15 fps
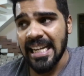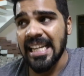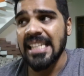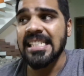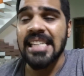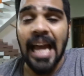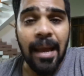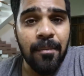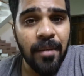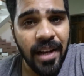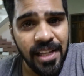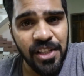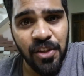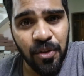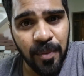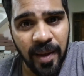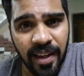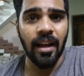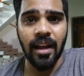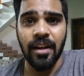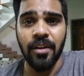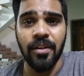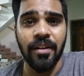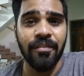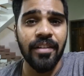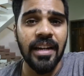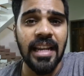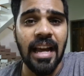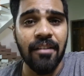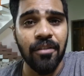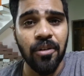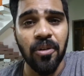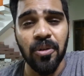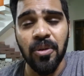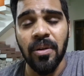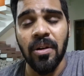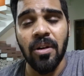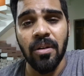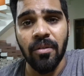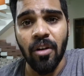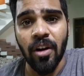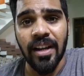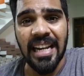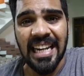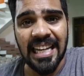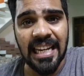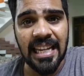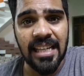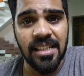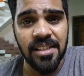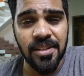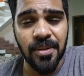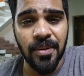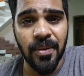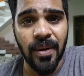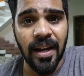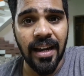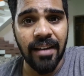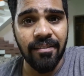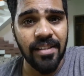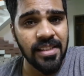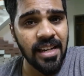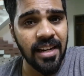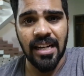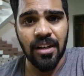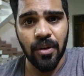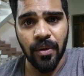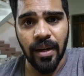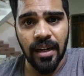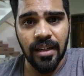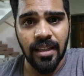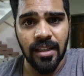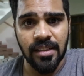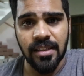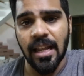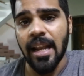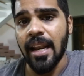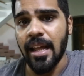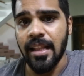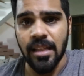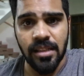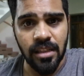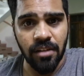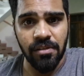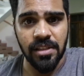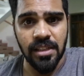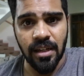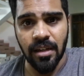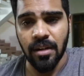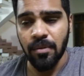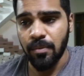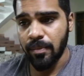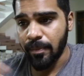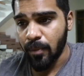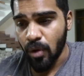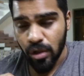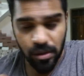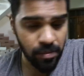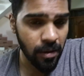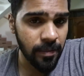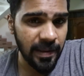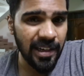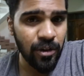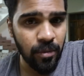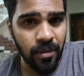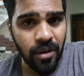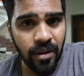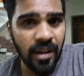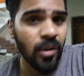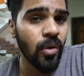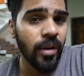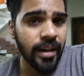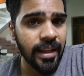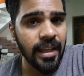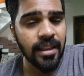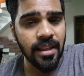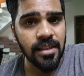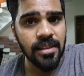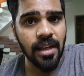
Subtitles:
is time consuming and you definitely have to go through a lot of oil and grease. So I decided to get this done at the service center. Most probably tomorrow I'll go and get this